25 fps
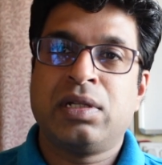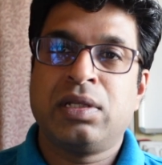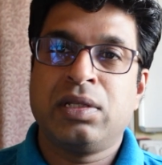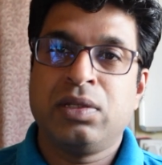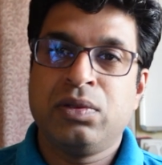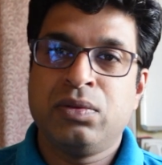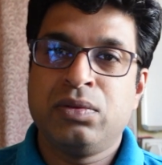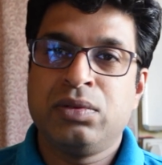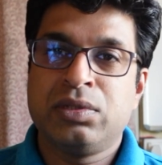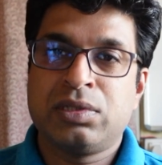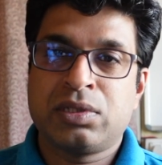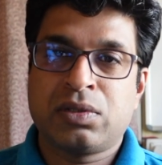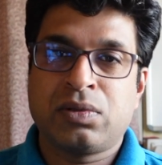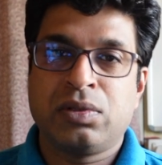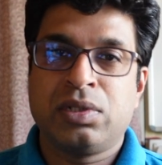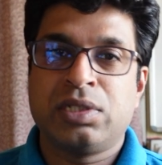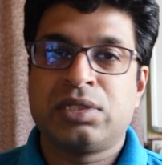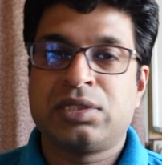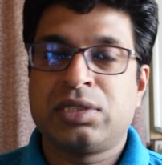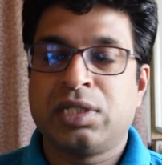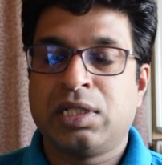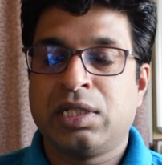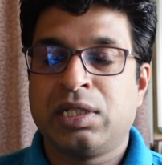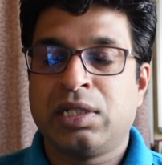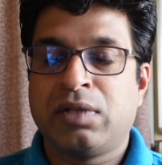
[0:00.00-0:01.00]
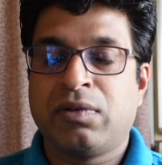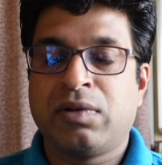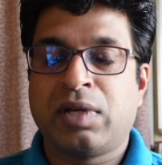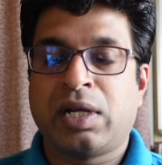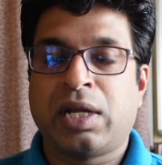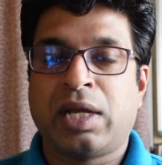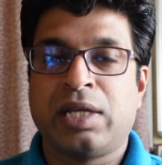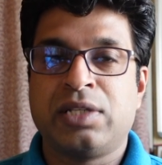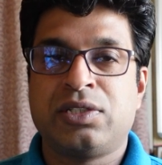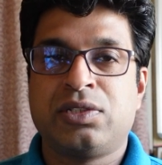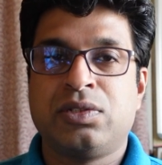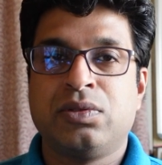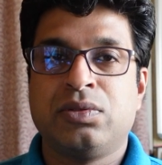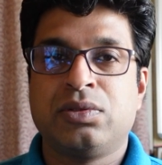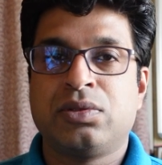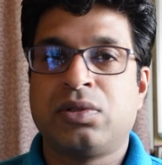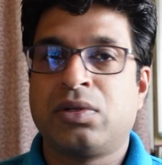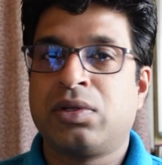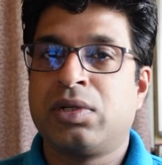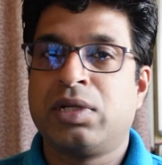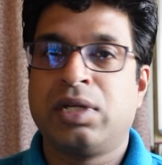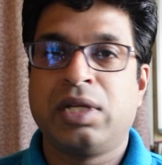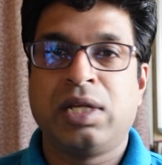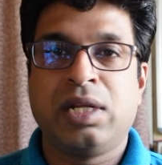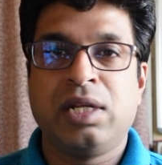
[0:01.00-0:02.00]
use colistin in our ICUs
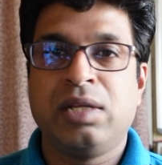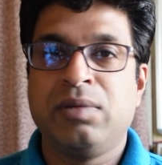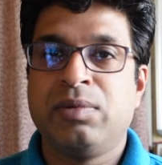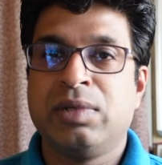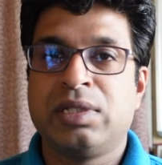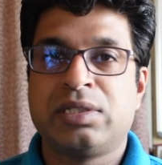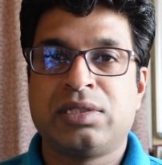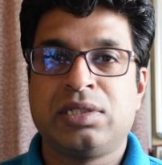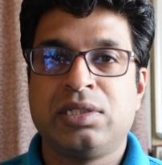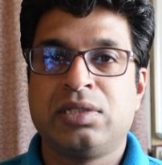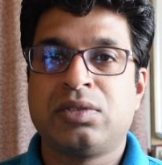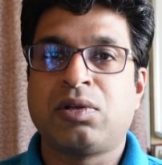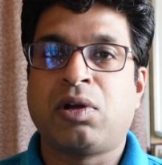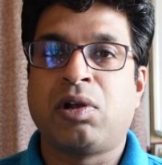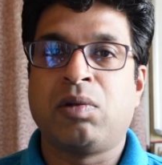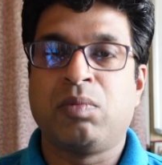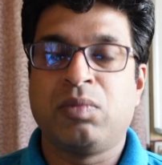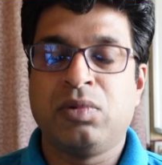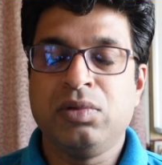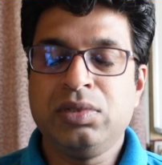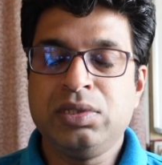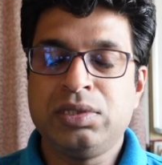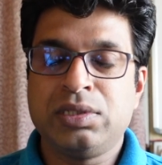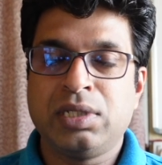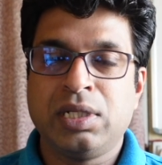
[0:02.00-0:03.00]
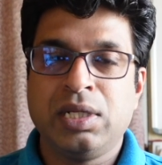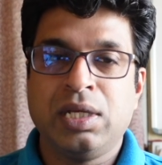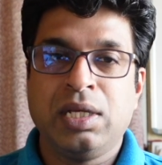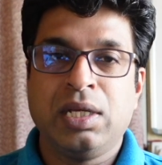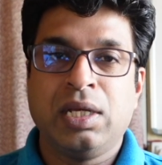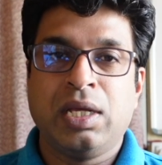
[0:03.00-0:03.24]
on a daily basis almost,